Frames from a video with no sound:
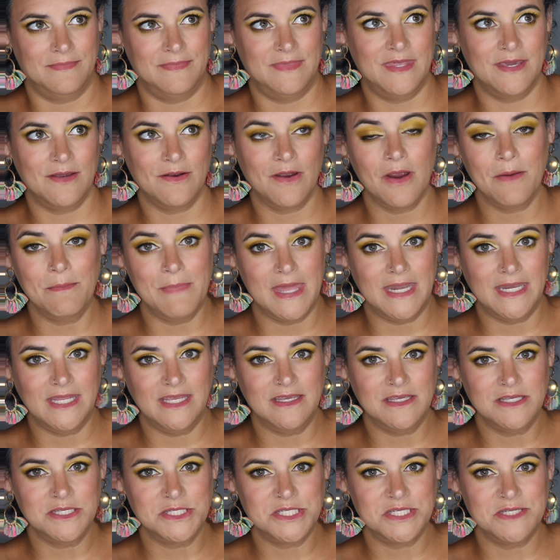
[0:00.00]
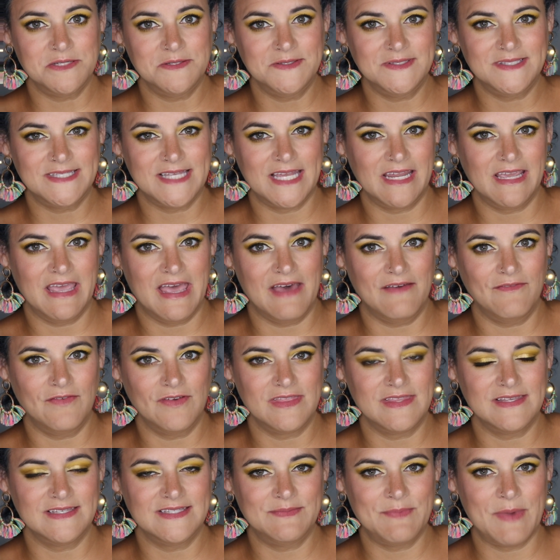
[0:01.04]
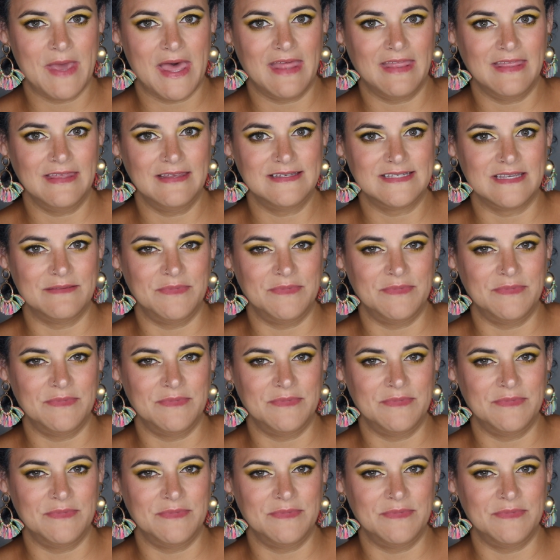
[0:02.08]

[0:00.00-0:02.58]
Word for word: There are many issues that I have with this palette.